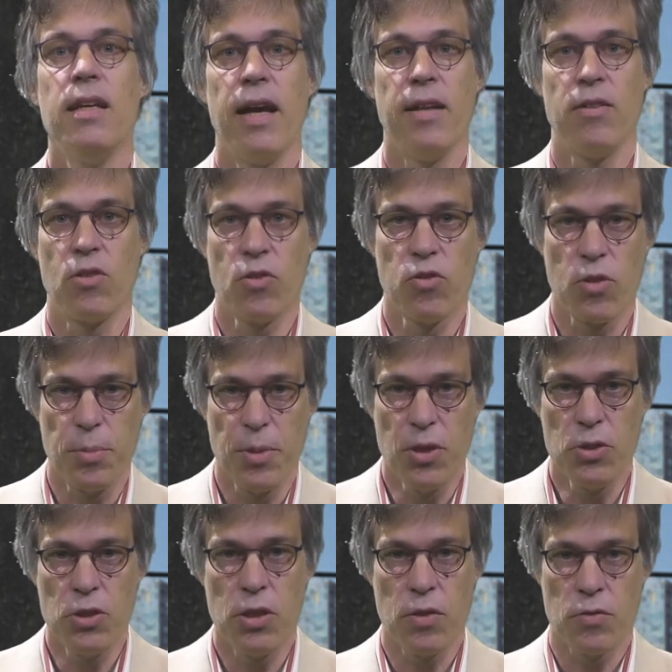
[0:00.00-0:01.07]
and the
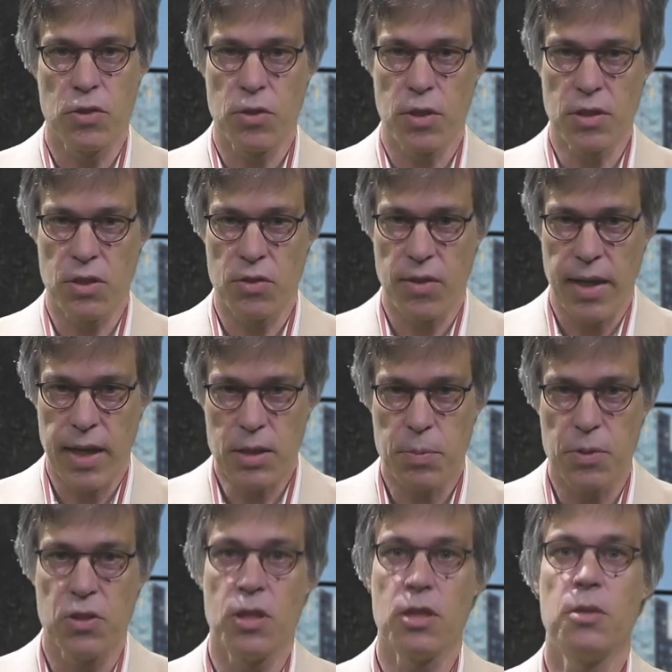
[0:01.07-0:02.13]
contribution of structured
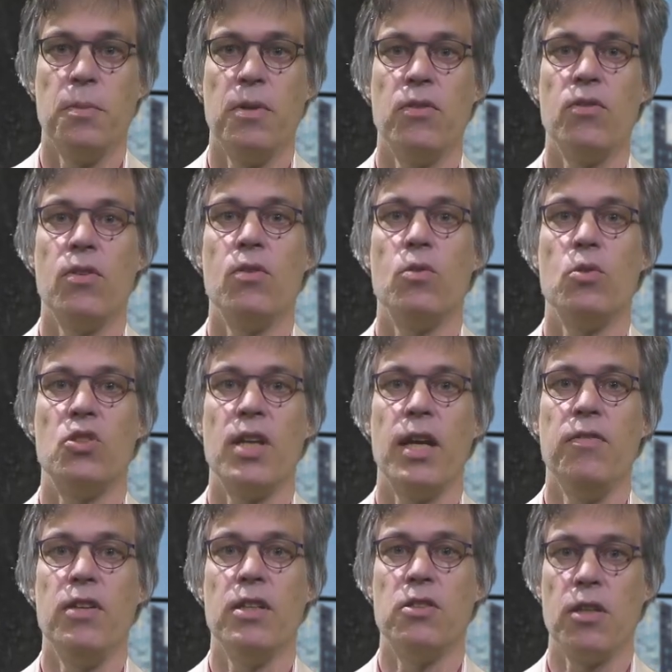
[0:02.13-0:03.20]
expert judgment to
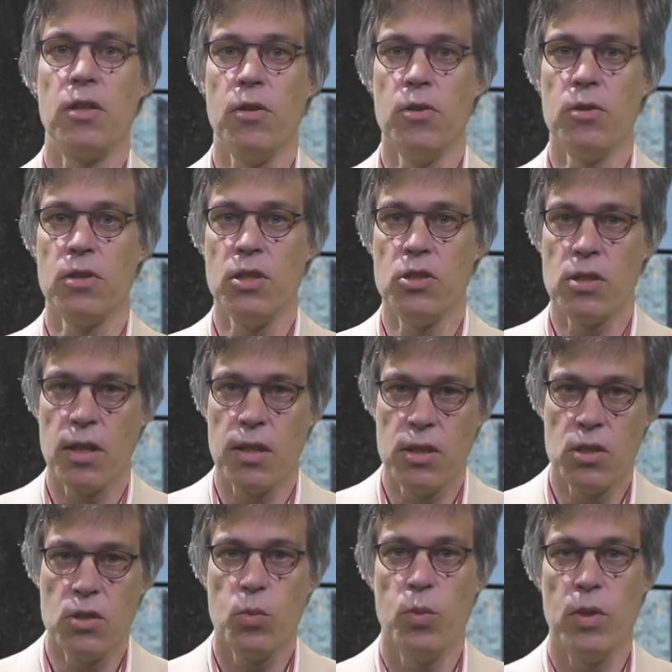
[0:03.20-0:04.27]
safety and security
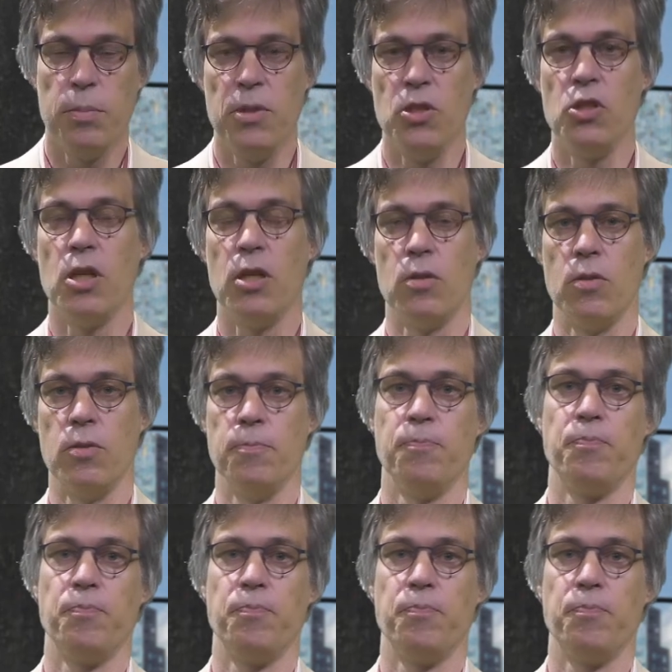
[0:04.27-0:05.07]
studies will be shown.